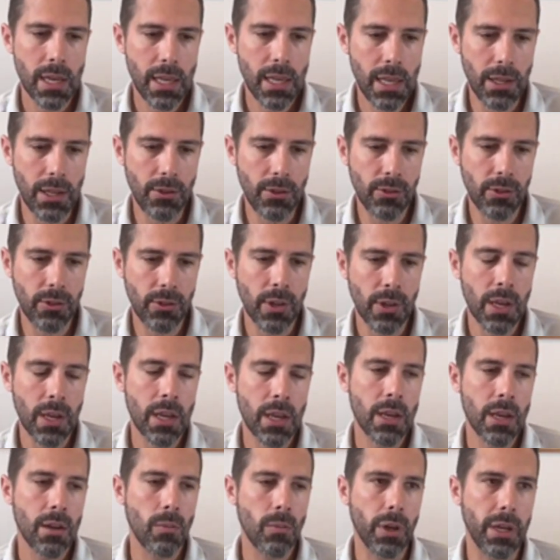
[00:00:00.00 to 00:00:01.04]
is,
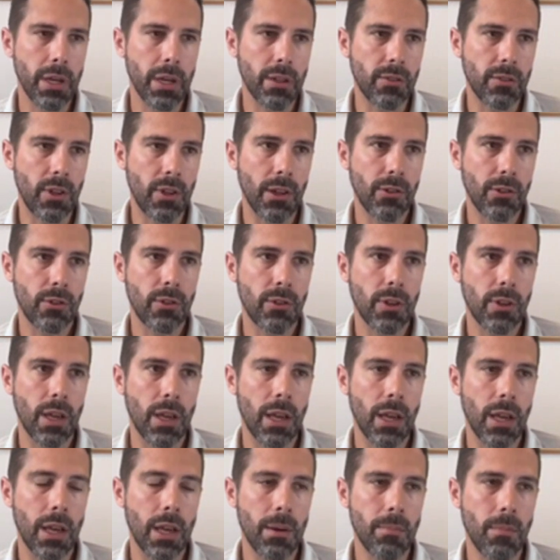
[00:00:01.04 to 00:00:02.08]
what it does,
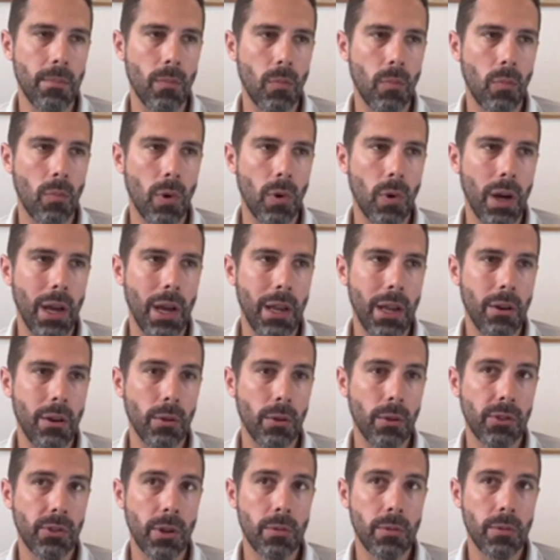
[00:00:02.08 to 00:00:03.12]
and
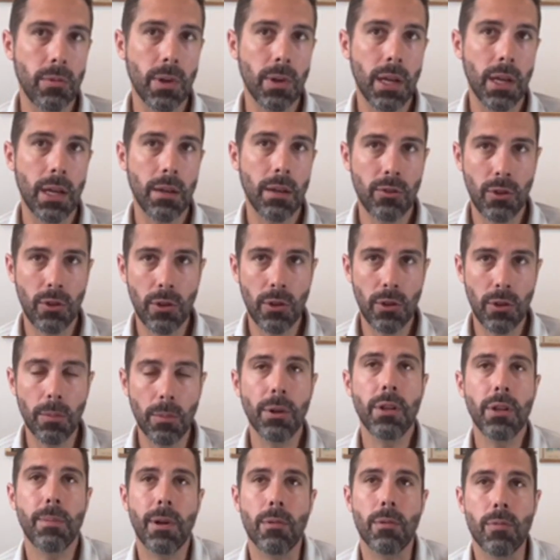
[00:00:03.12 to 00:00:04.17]
also to your
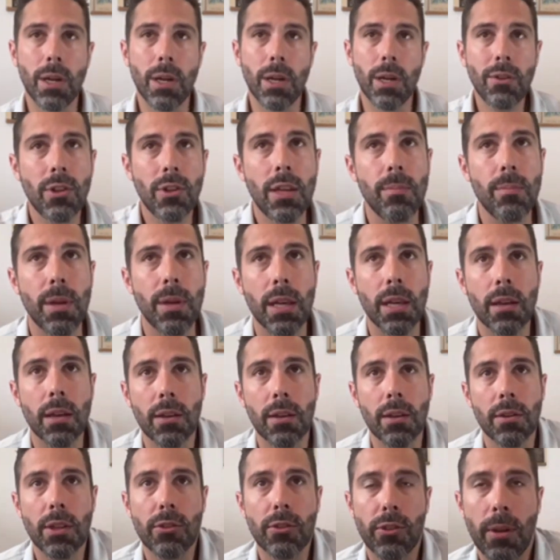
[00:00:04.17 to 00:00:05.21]
point about red teaming, I
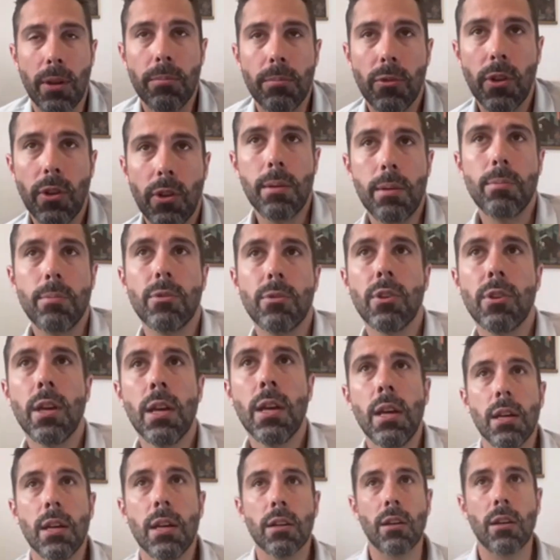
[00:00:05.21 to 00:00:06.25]
think sometimes
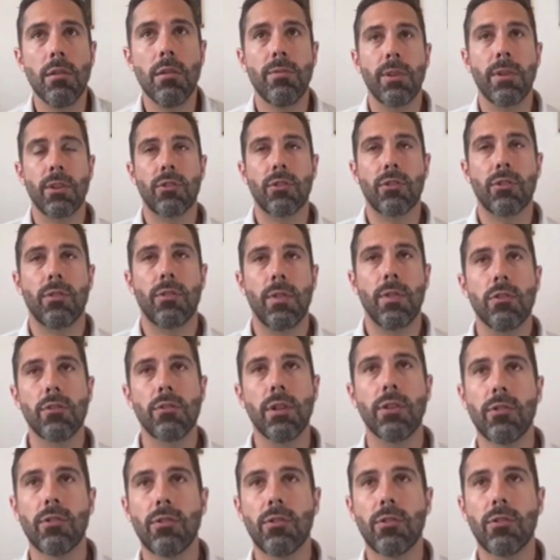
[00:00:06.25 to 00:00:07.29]
conflicts of
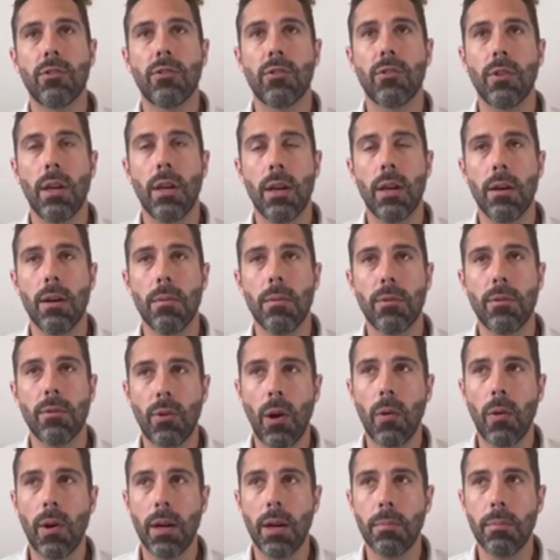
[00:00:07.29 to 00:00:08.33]
interests
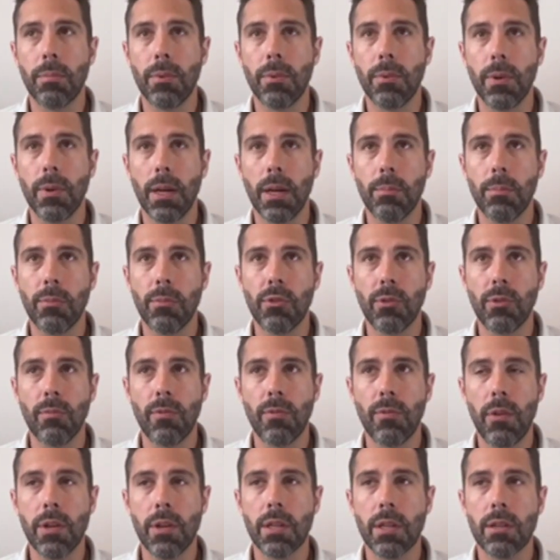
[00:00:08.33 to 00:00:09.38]
throw up some
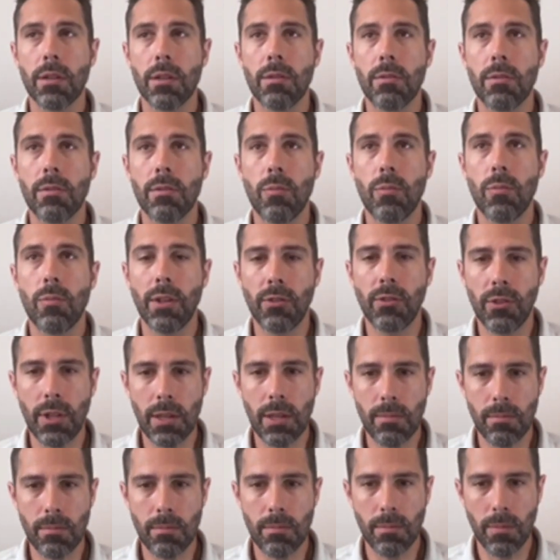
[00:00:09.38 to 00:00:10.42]
very good red
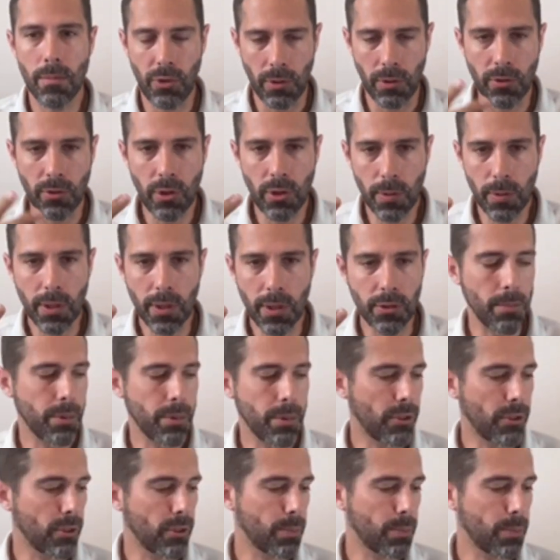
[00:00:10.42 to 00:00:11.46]
team. So two
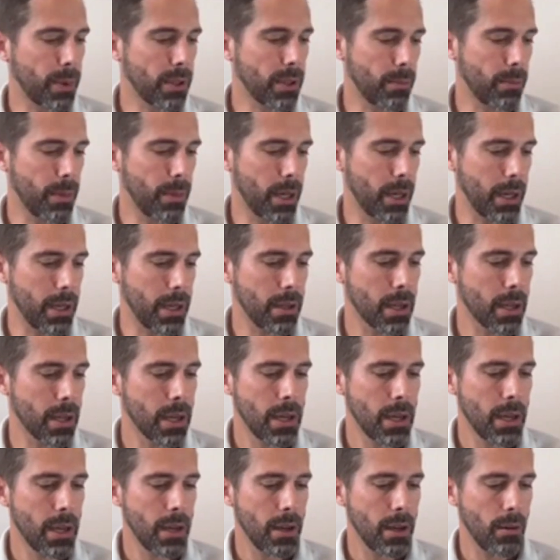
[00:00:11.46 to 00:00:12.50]
examples that spring to mind
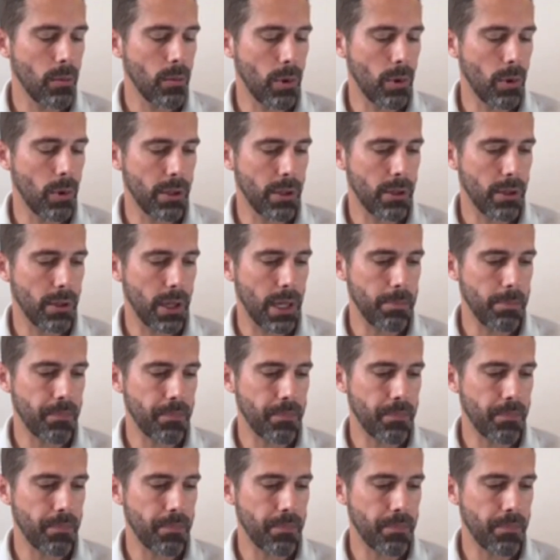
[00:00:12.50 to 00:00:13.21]
were